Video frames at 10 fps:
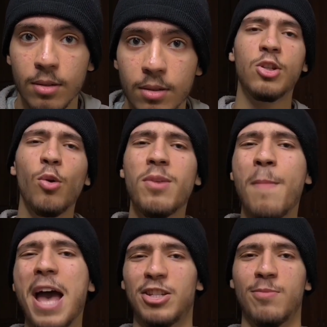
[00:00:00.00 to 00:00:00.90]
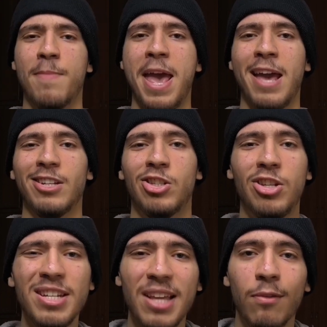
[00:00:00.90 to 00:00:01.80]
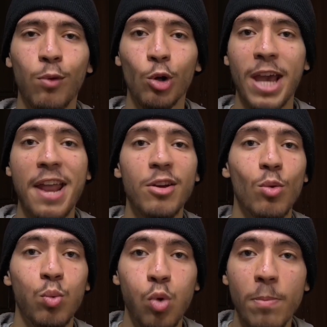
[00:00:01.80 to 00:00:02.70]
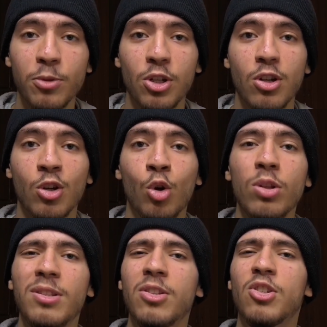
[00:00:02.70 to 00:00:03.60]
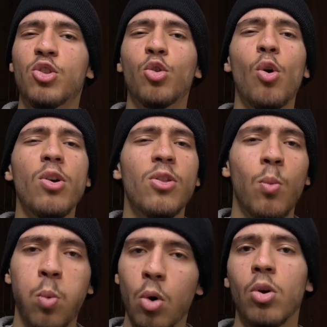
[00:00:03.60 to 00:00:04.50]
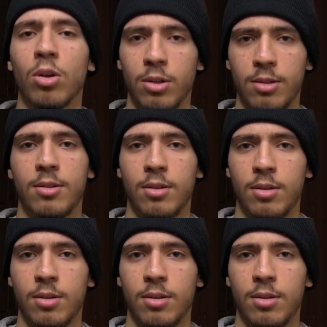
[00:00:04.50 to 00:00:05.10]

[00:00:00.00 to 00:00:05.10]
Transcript: So imagine, man, just a volcanic eruption could destroy the world.